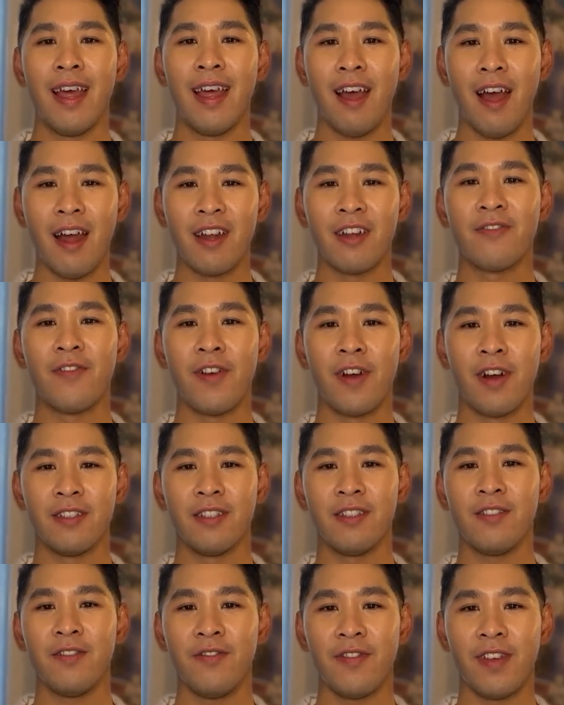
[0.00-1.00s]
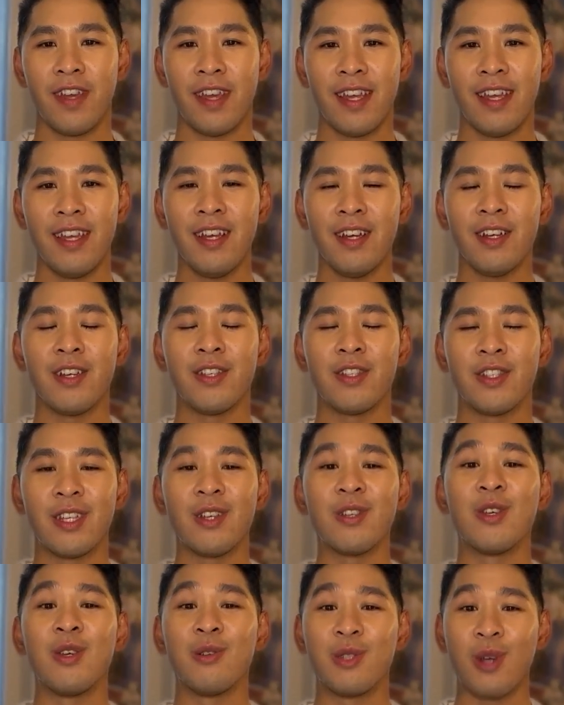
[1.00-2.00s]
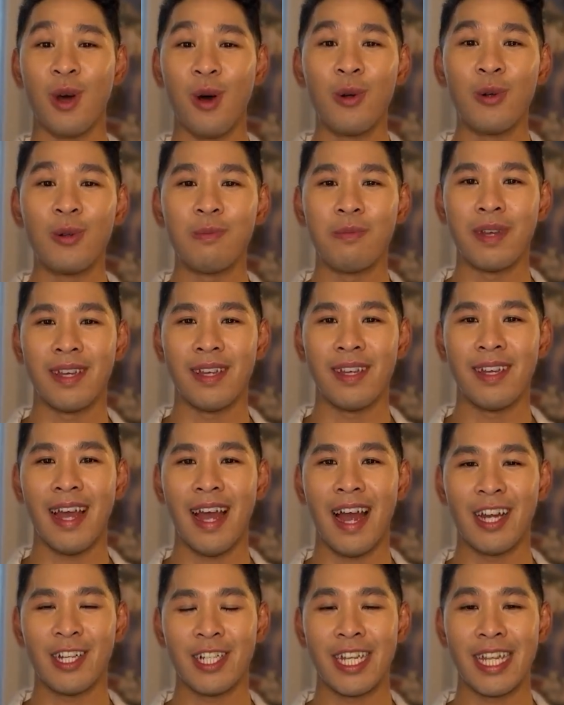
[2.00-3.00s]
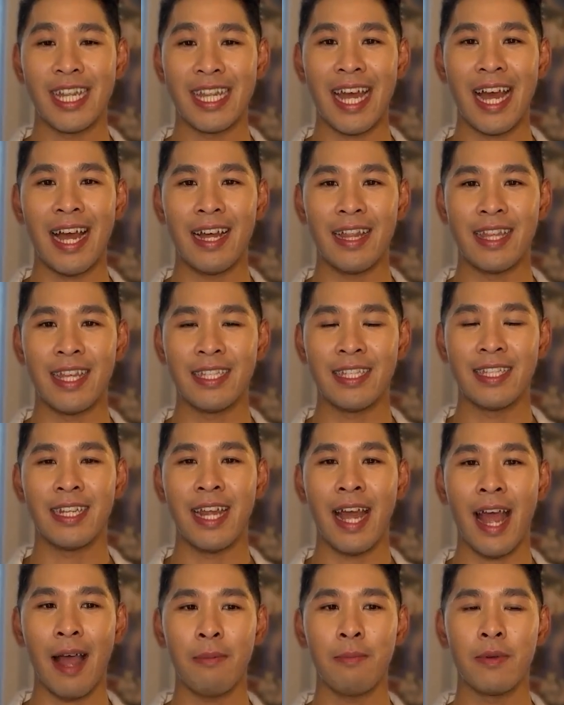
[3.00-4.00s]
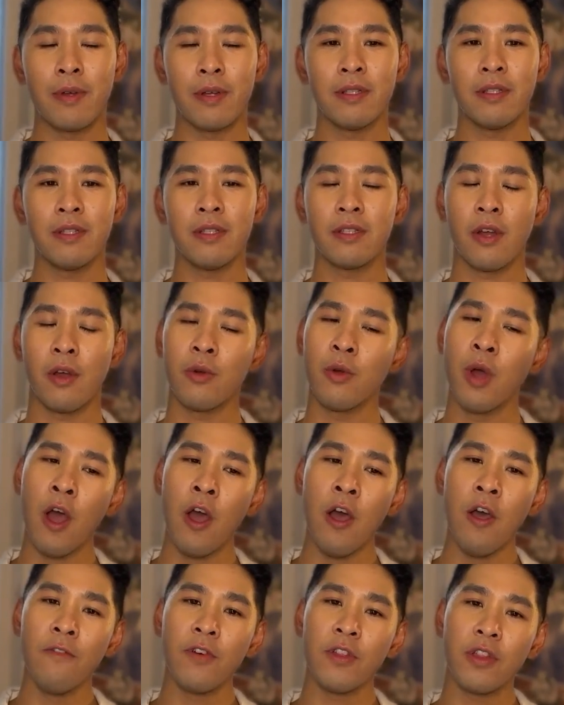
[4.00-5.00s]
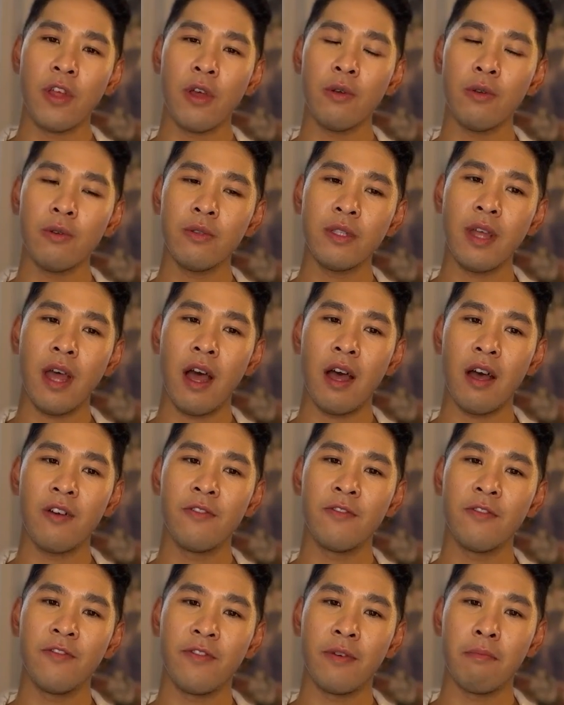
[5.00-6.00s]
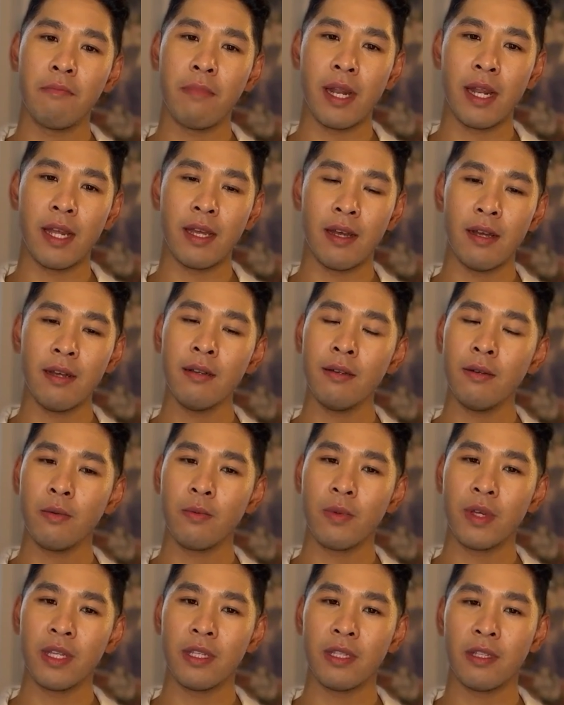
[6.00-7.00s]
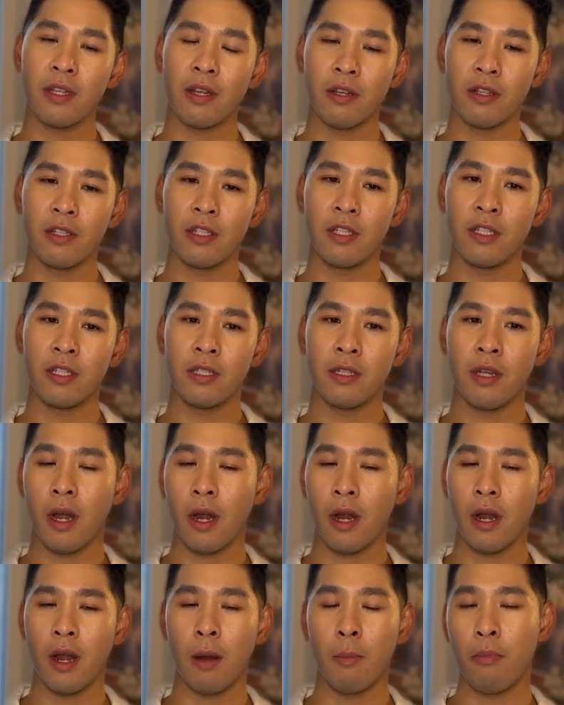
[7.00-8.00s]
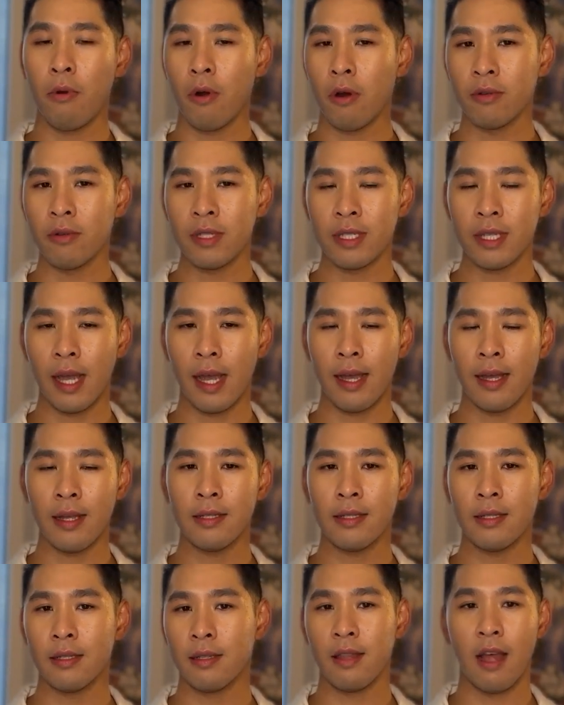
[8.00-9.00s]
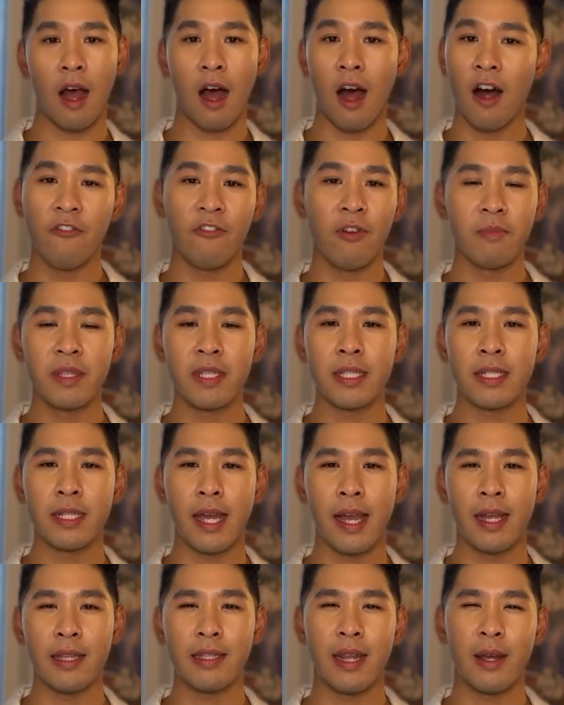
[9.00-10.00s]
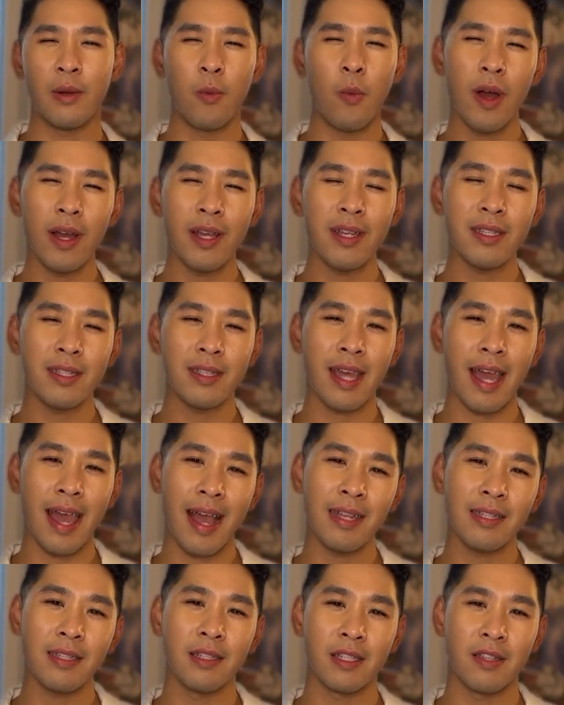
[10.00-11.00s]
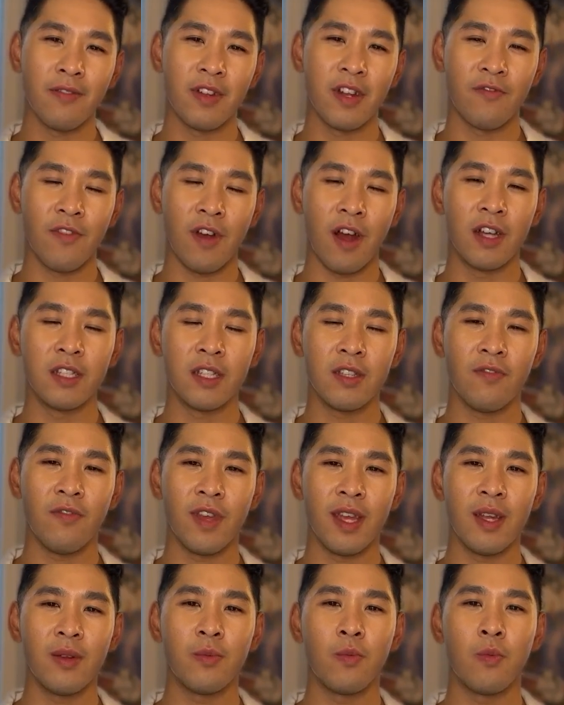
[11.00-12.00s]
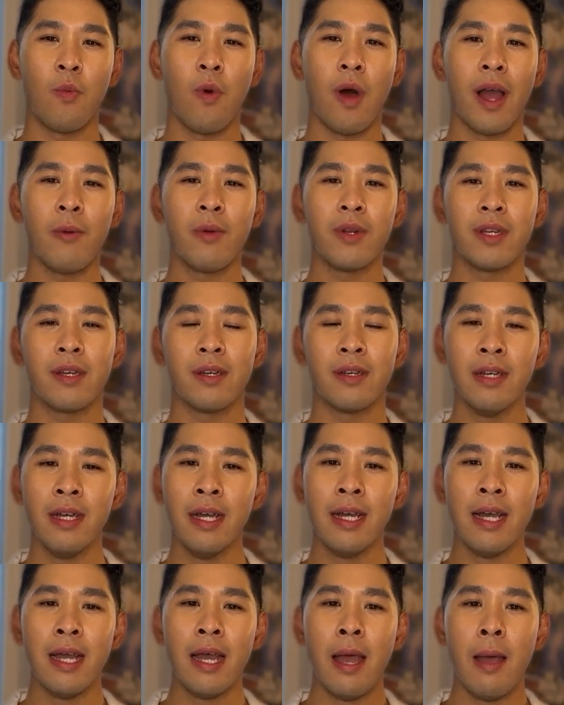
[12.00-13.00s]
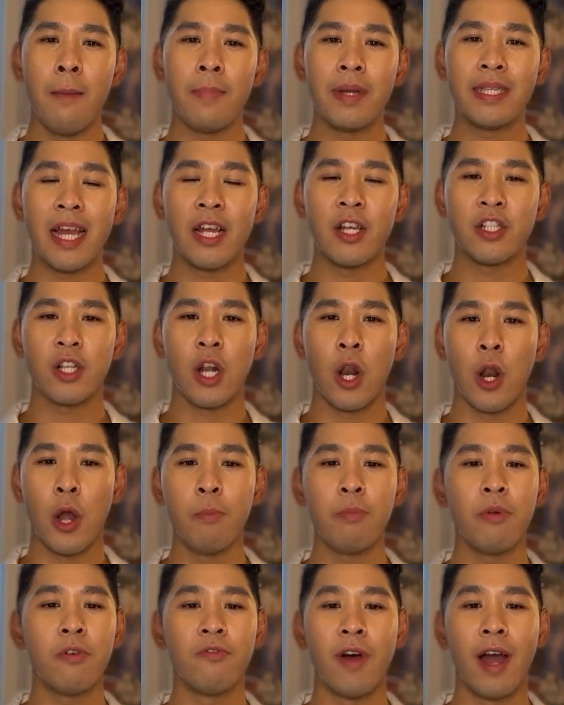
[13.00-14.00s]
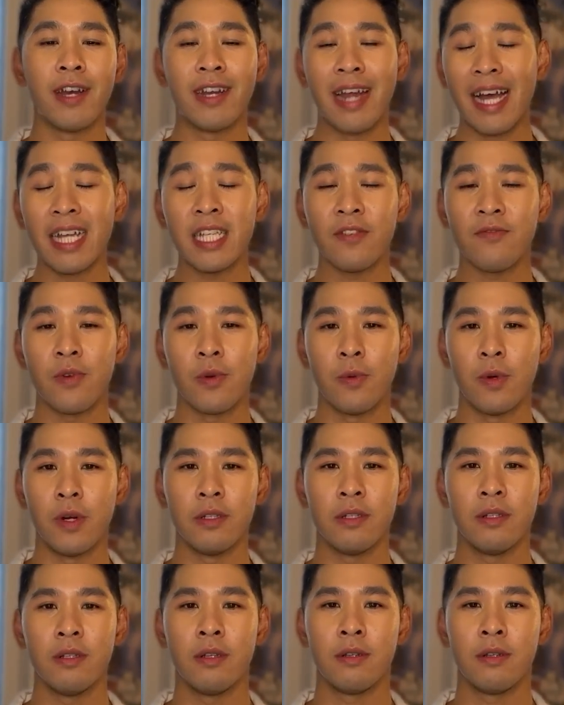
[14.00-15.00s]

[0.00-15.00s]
an advance fee until you told me actually that this had happened. So for those that are unfamiliar with such a process and that aren't from the States, like, what is the essence of an advance fee, and why would a potential loan provider ask for one?